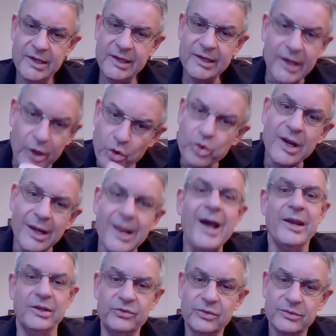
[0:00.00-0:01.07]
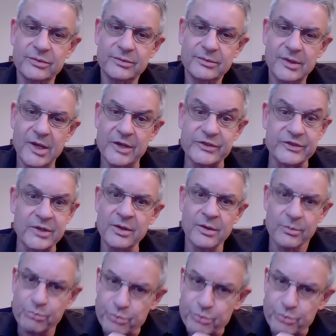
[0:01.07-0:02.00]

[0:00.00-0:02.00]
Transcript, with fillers: in a good light as a